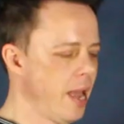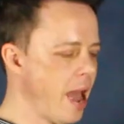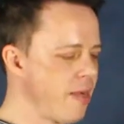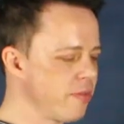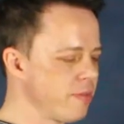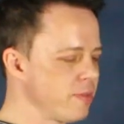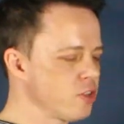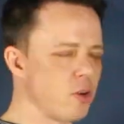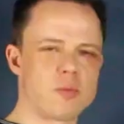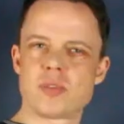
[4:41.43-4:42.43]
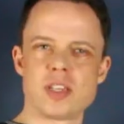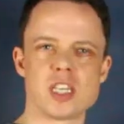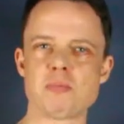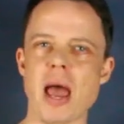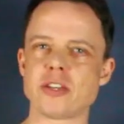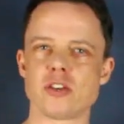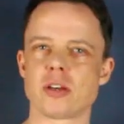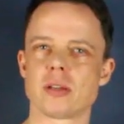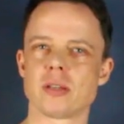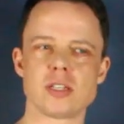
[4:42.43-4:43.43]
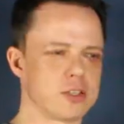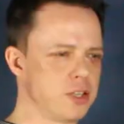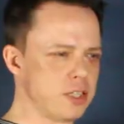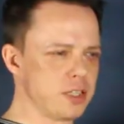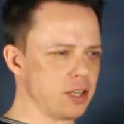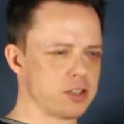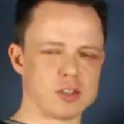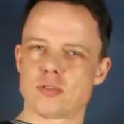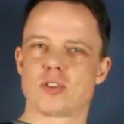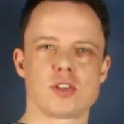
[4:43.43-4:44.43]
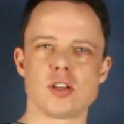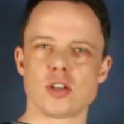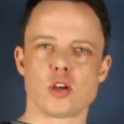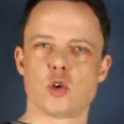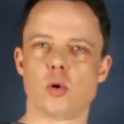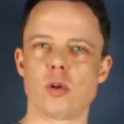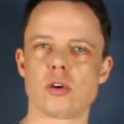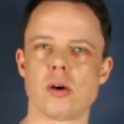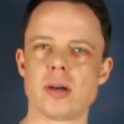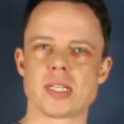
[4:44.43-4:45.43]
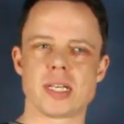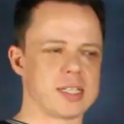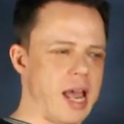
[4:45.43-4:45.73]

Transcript: And so this is magic. This is just a cool coincidence.